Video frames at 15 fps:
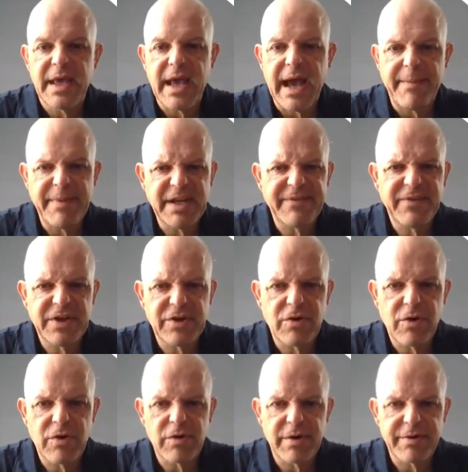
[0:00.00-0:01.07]
I made a video
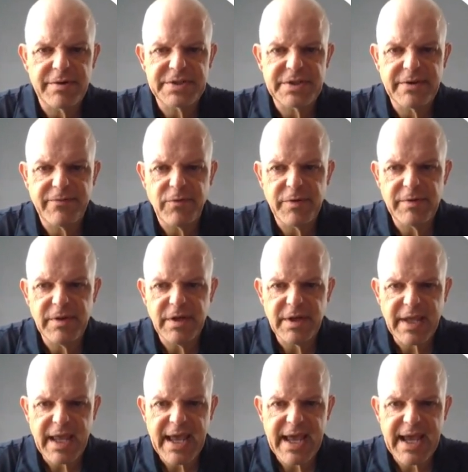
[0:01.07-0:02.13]
earlier. So if we
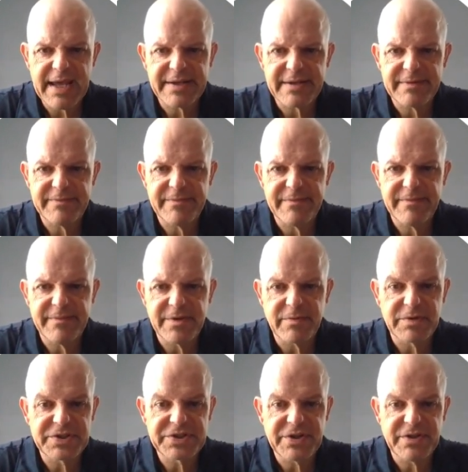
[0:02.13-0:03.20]
look at the
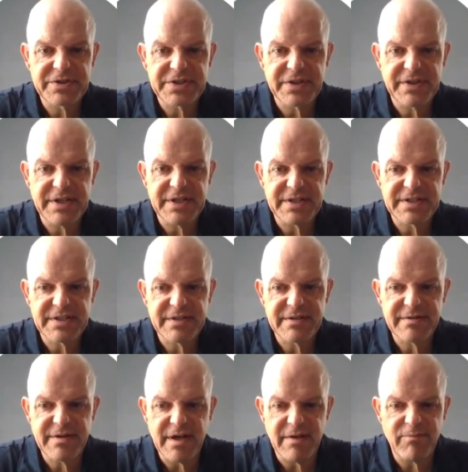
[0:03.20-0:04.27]
results of this,
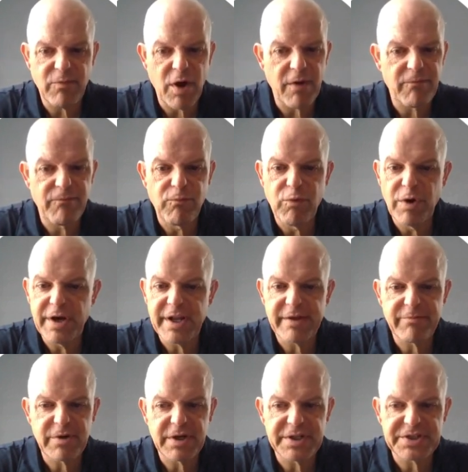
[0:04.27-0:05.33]
a really,
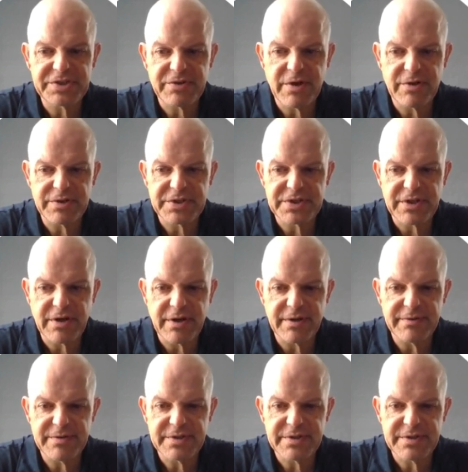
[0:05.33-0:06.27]
really strong start.